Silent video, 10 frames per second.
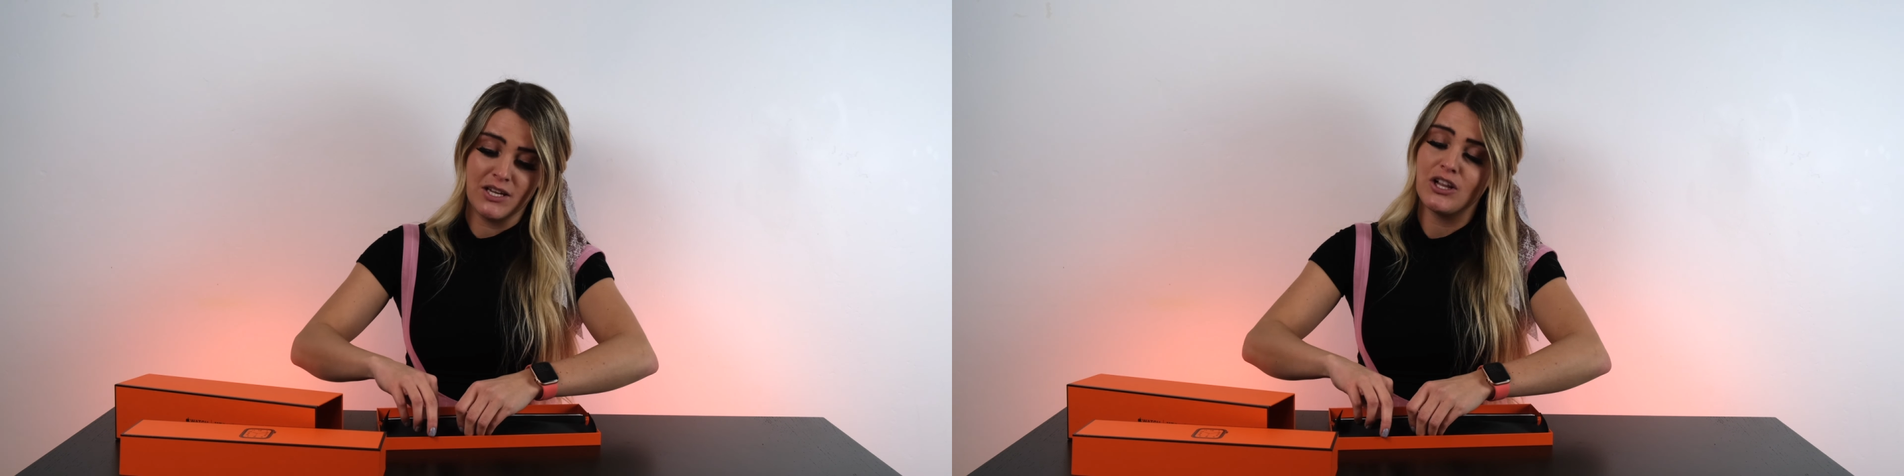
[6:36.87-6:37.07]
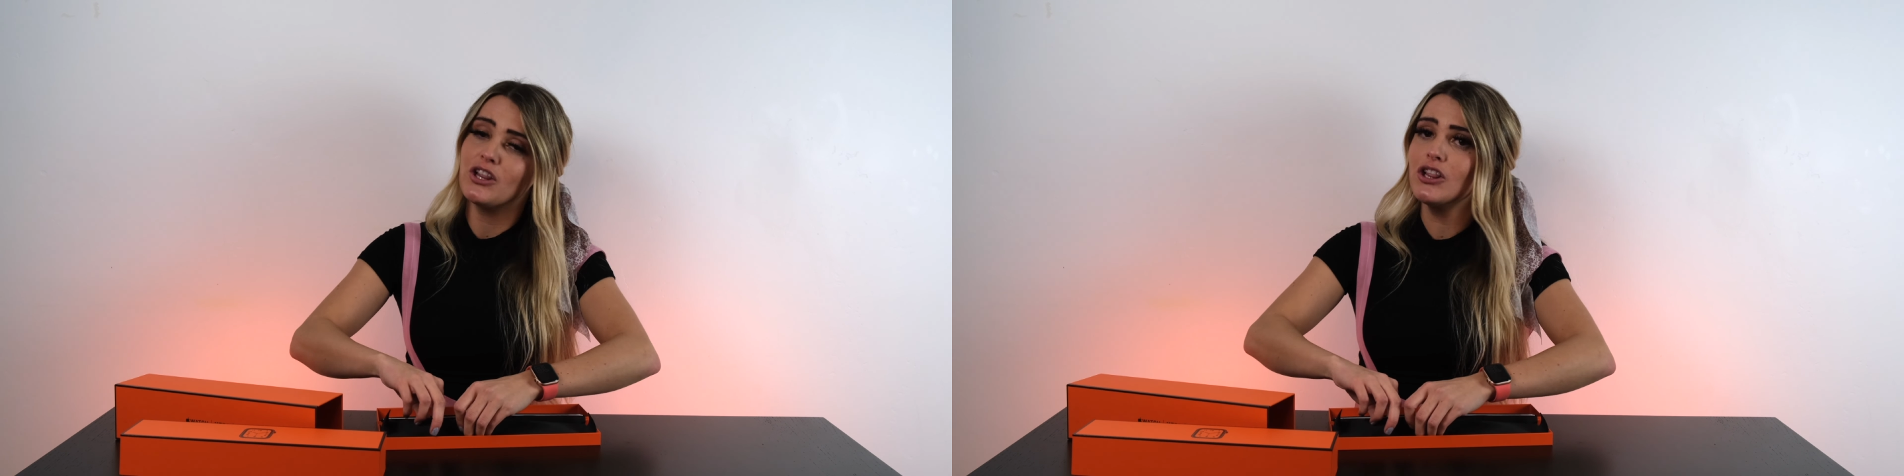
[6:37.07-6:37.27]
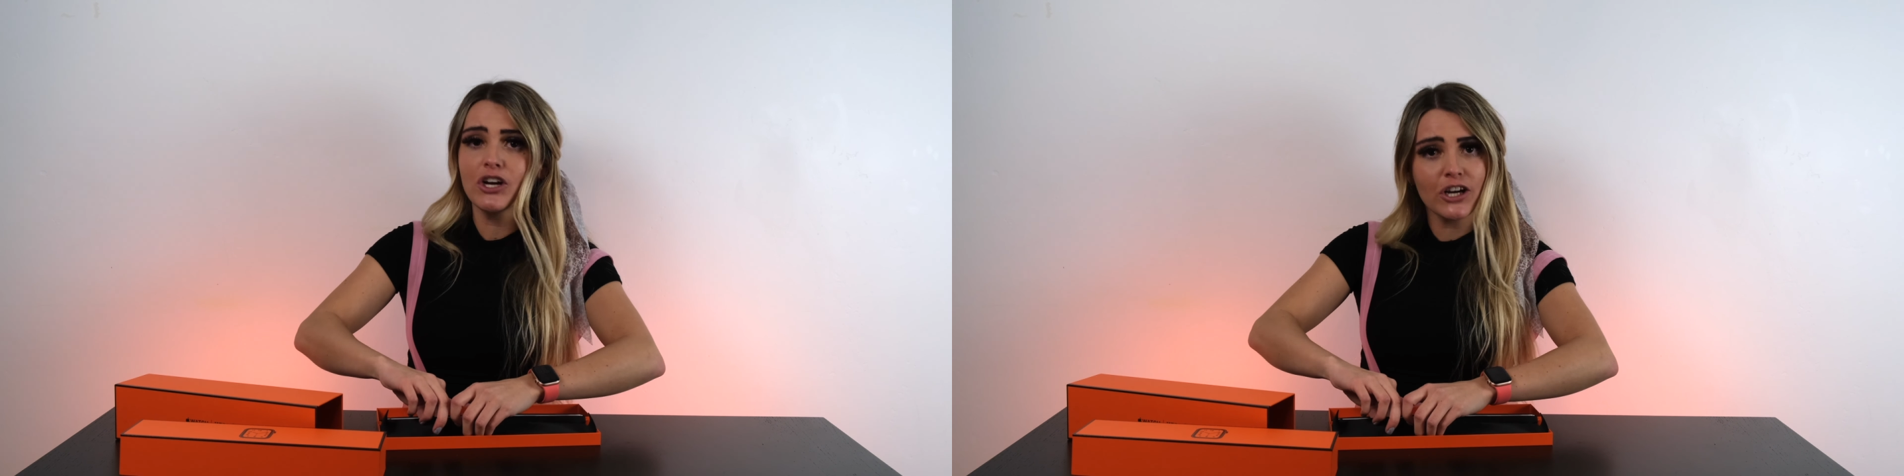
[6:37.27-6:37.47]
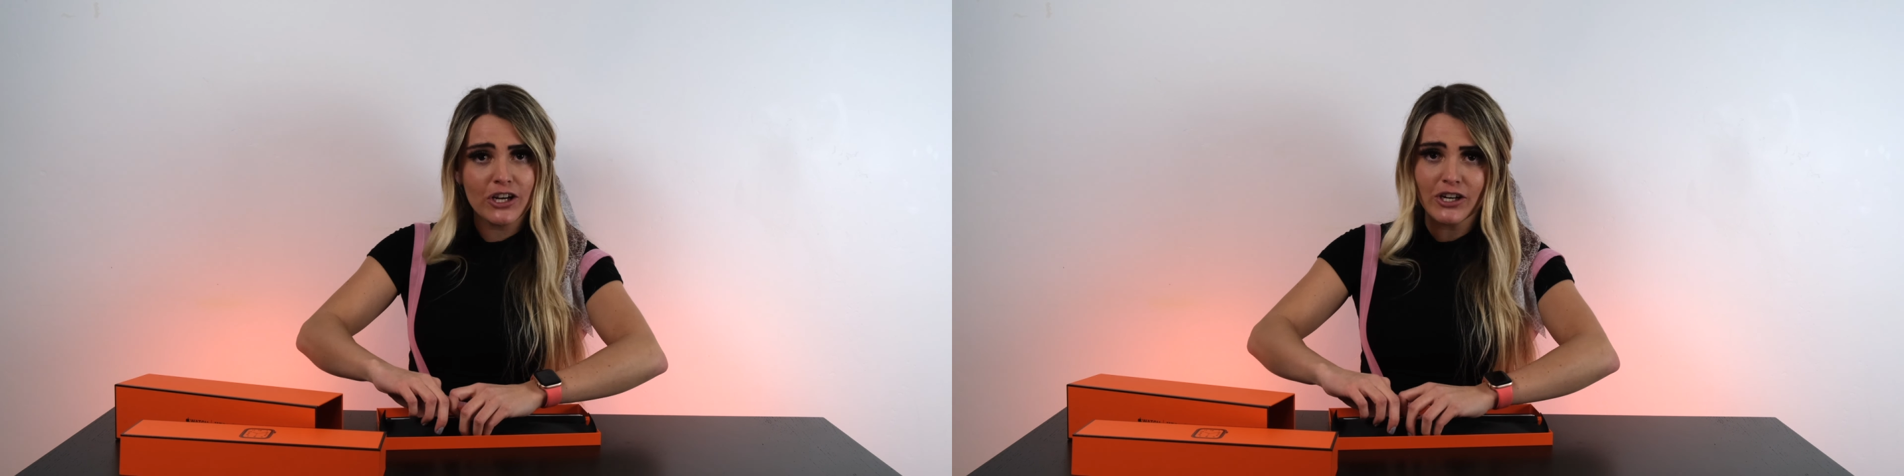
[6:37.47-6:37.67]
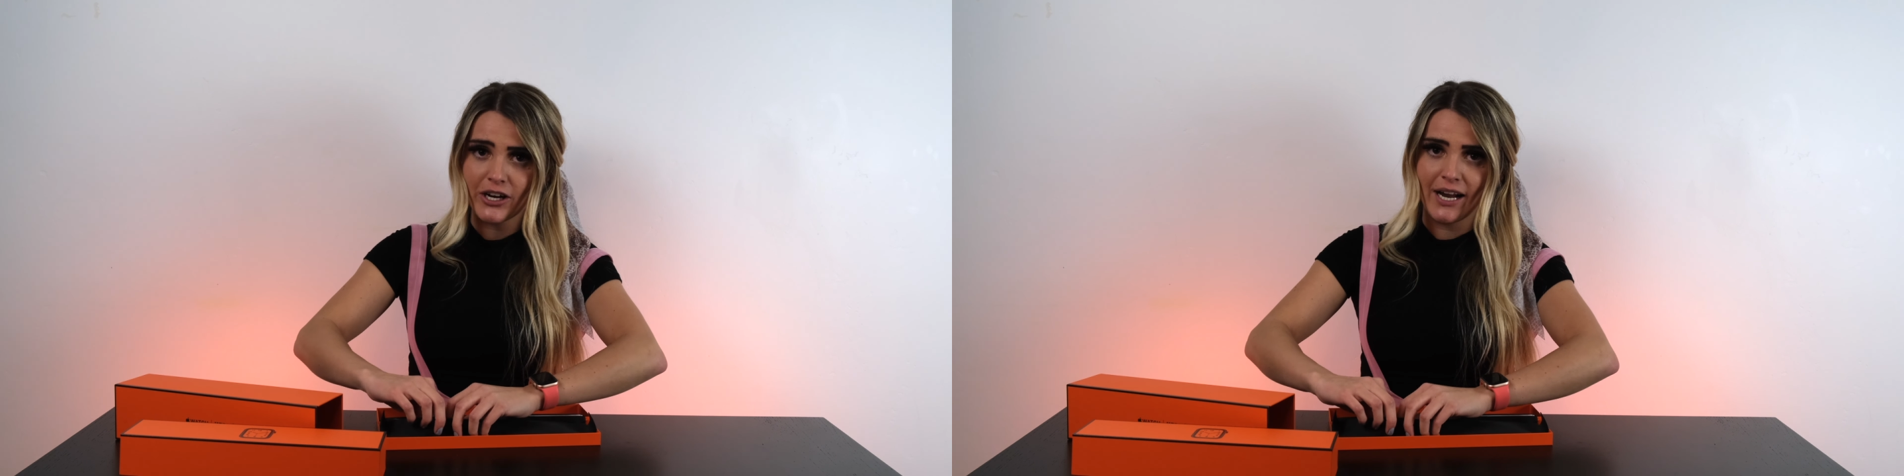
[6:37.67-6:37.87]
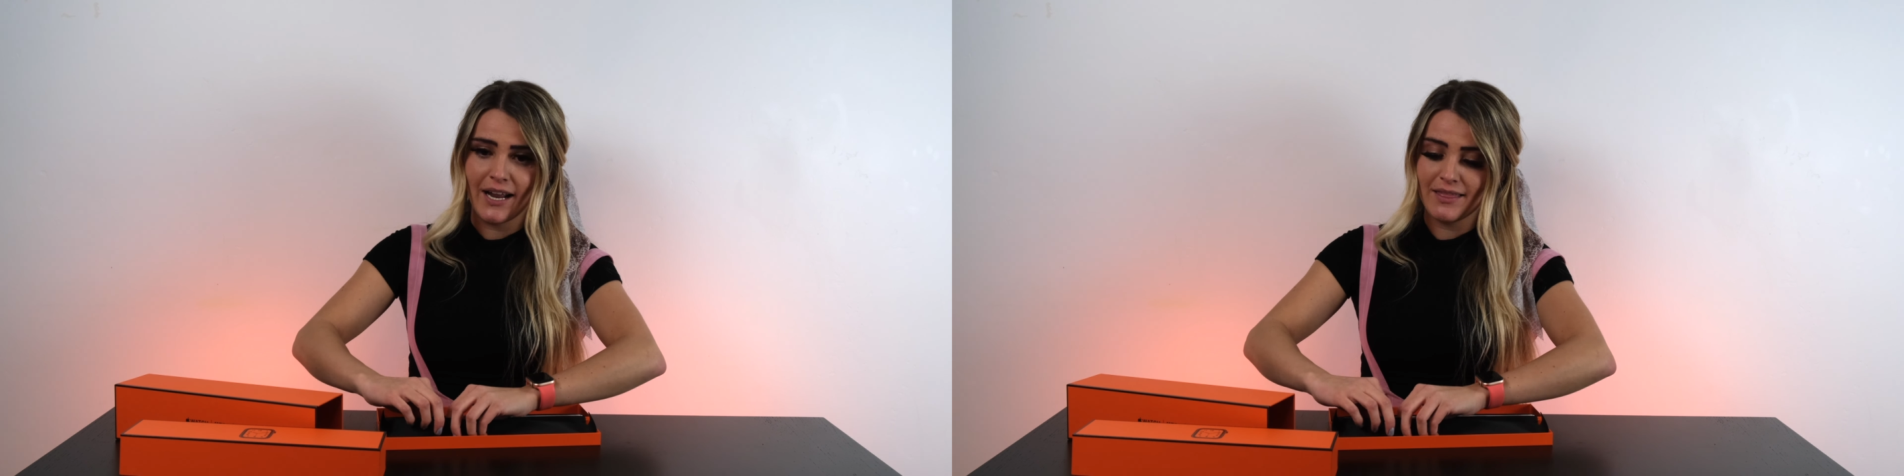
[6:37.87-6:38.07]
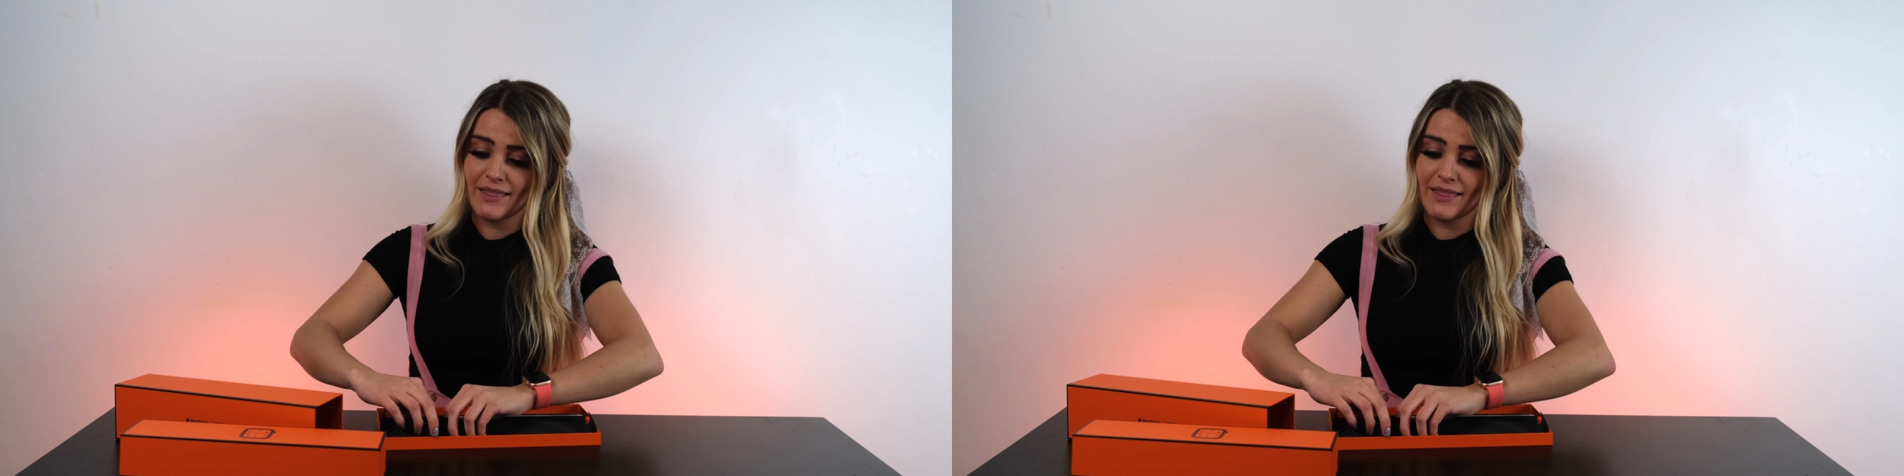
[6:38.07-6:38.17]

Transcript: look great,